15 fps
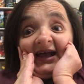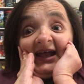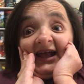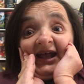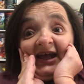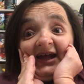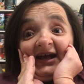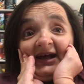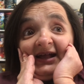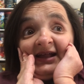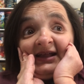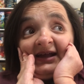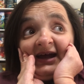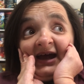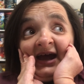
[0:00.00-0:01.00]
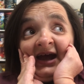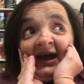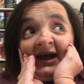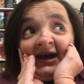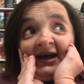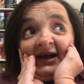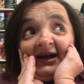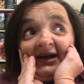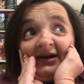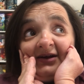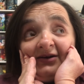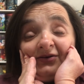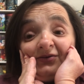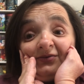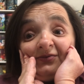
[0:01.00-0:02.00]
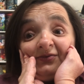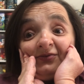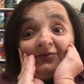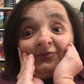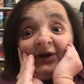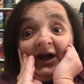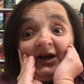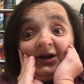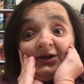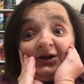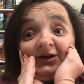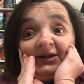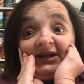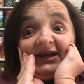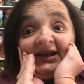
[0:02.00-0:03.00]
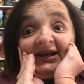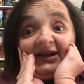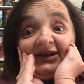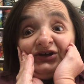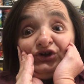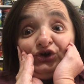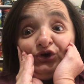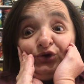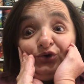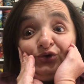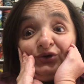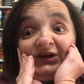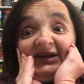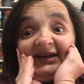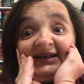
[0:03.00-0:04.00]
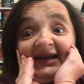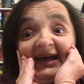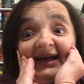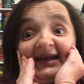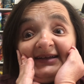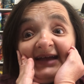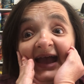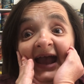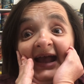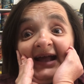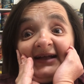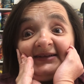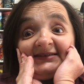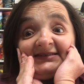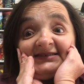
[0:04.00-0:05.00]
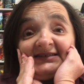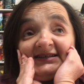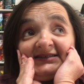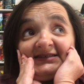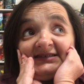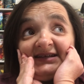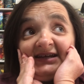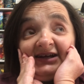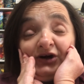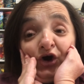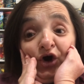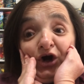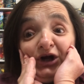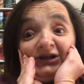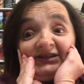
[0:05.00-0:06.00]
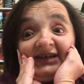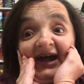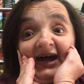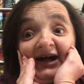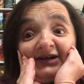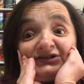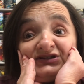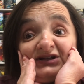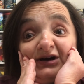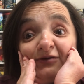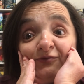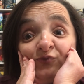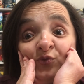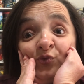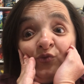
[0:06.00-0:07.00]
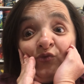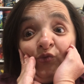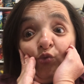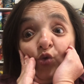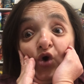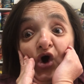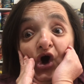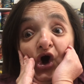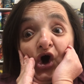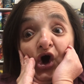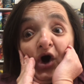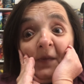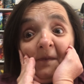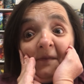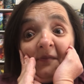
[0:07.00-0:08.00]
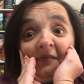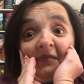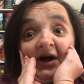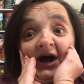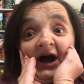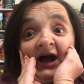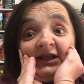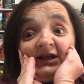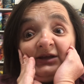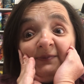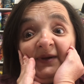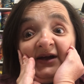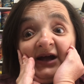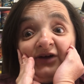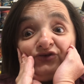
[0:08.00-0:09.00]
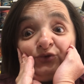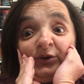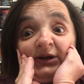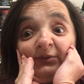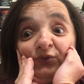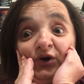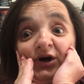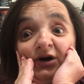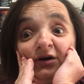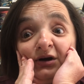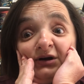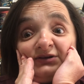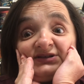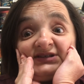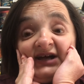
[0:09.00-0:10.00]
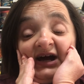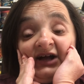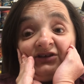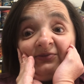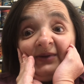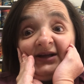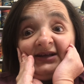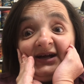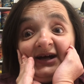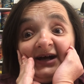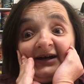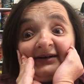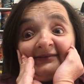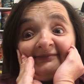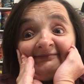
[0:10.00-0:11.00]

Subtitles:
in a regular league, you need a 860 card deck. So, whoop, I need to pick out 20 more cards to add to my deck.